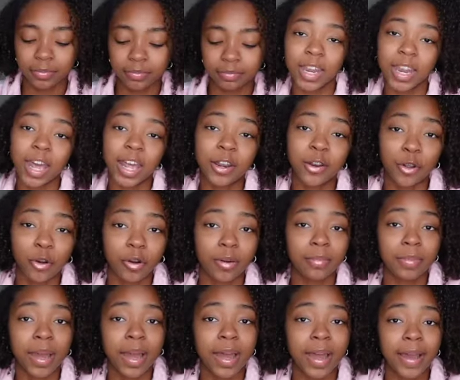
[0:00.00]
and I know
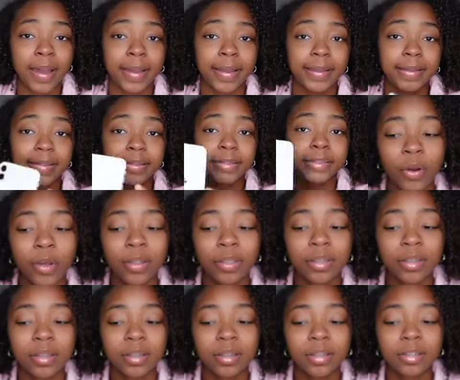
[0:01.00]
I'm behind on
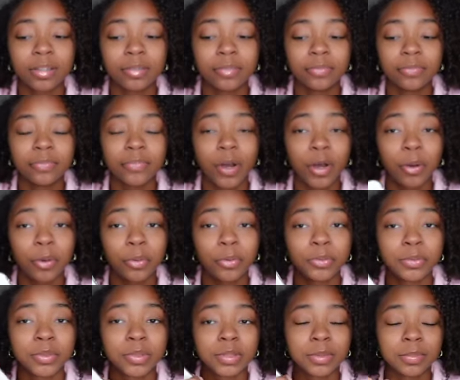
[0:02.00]
the um
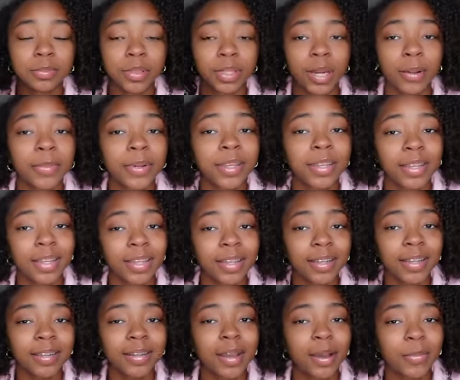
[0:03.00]
phones but I'm gonna
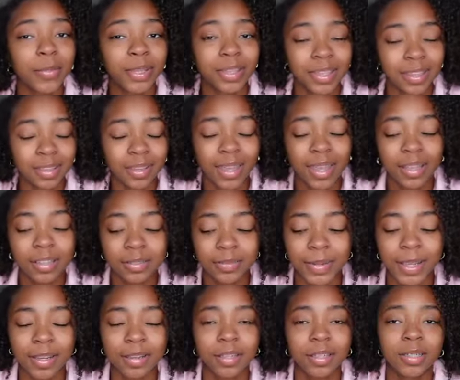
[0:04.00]
get I'm gonna get catch
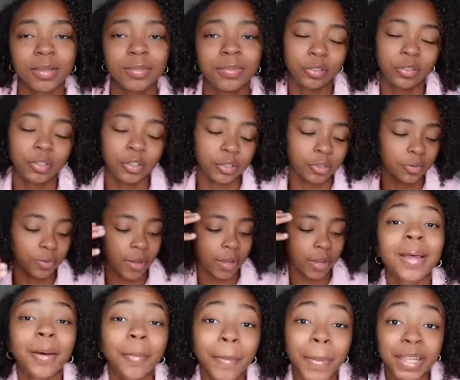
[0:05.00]
back up just
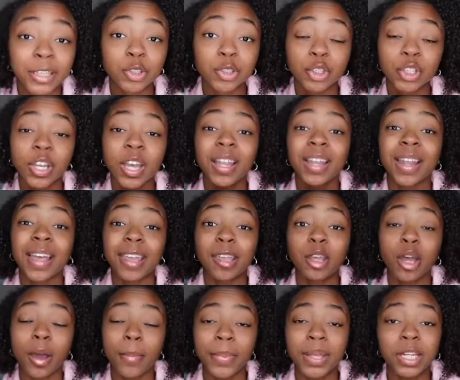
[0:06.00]
so make sure y'all like
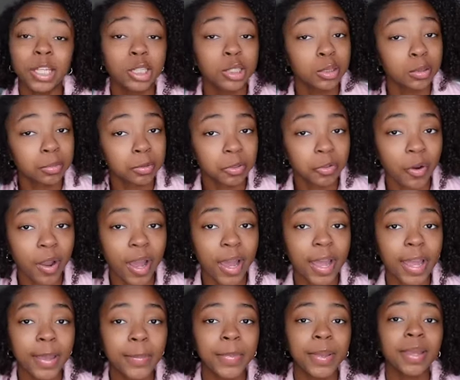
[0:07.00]
comment and
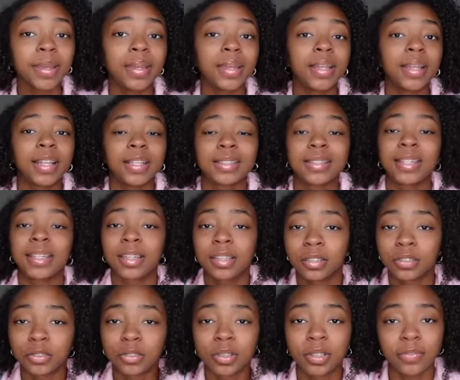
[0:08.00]
subscribe and let's get
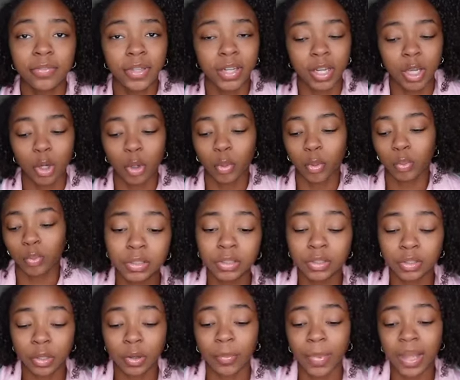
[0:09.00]
into the video
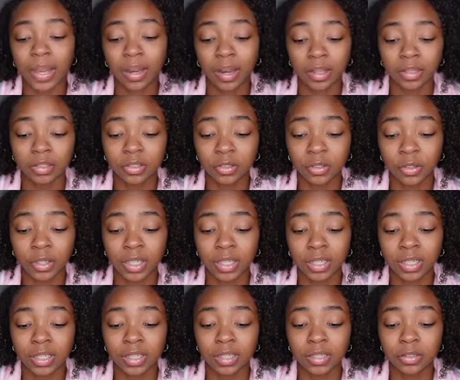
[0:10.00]
so my last screen
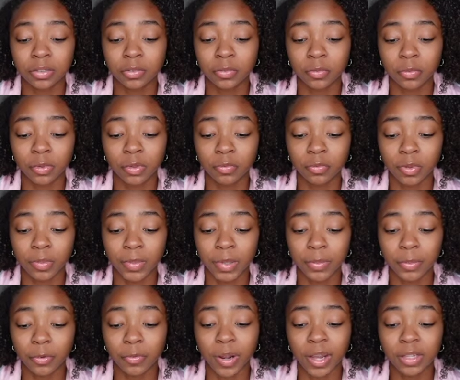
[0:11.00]
is
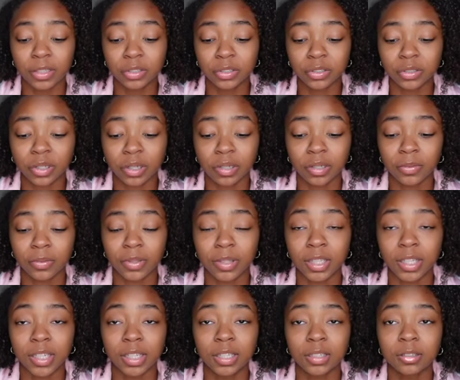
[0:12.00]
remember why you started with
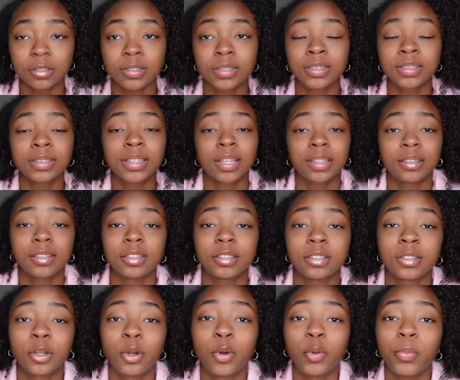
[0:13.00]
the little
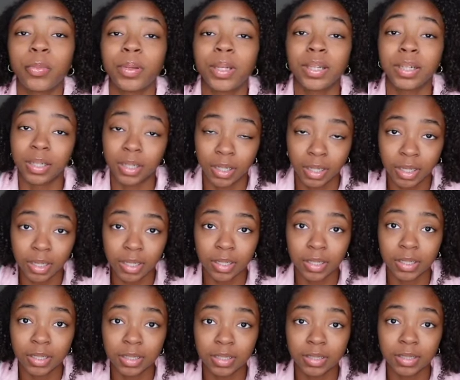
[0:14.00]
stethoscope
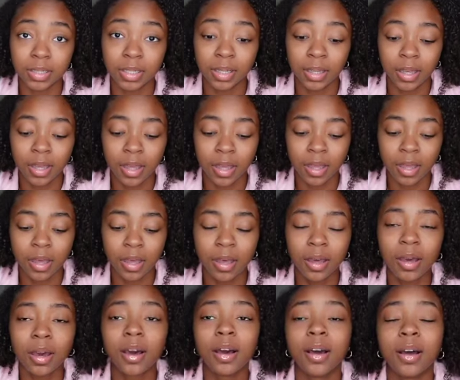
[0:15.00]
because
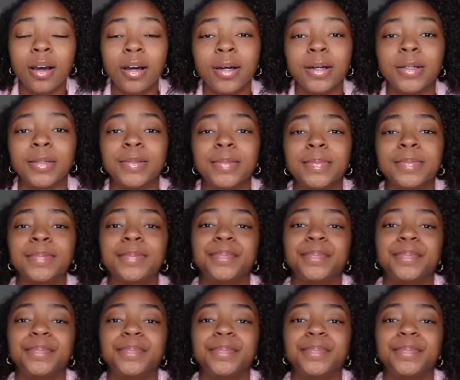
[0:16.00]
um,